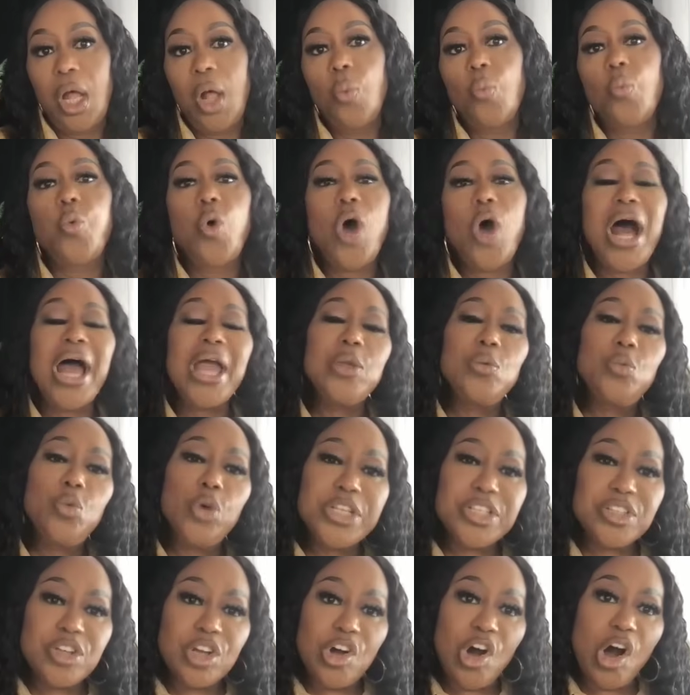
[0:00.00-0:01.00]
Why
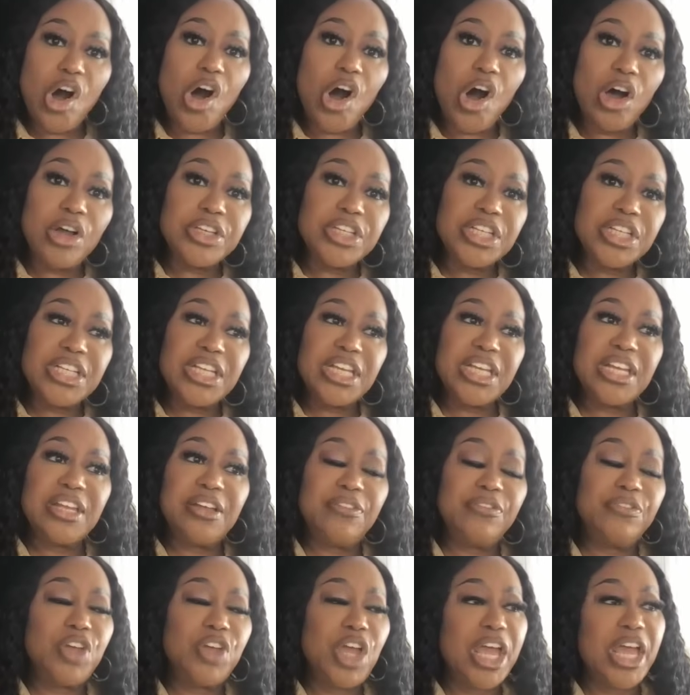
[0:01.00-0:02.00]
would God give